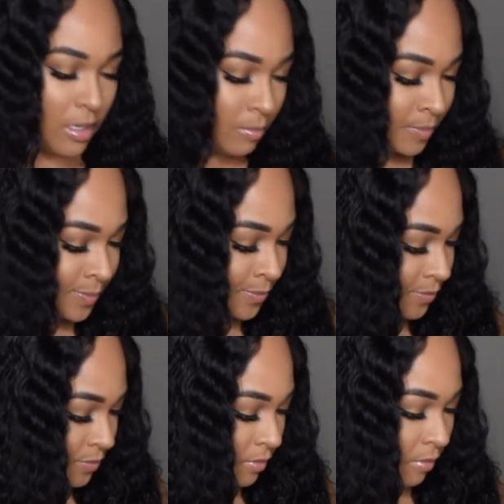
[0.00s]

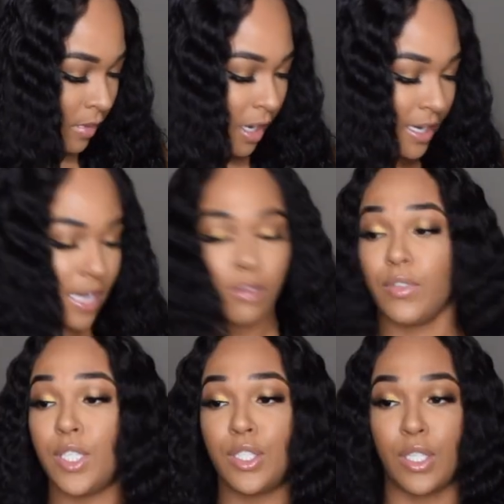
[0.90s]
Now I'm gonna
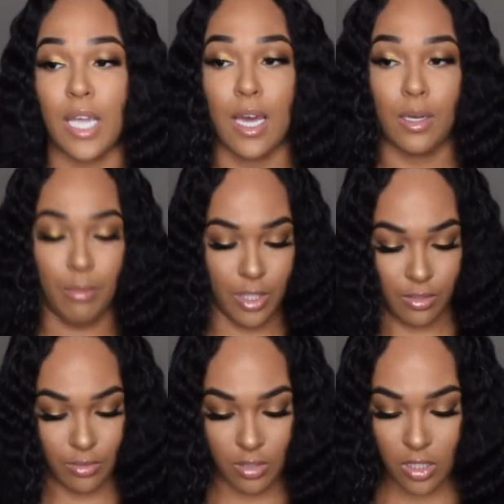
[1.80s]
show y'all the
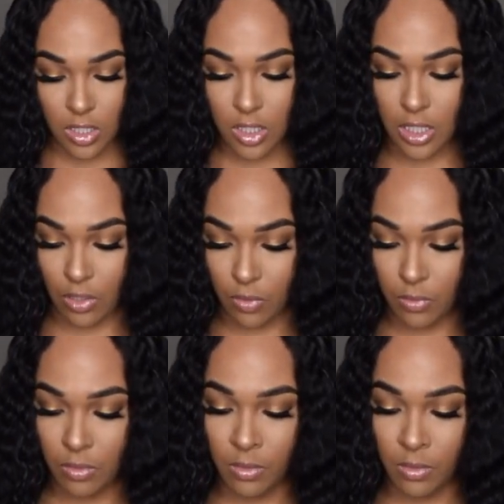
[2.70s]
bundle. So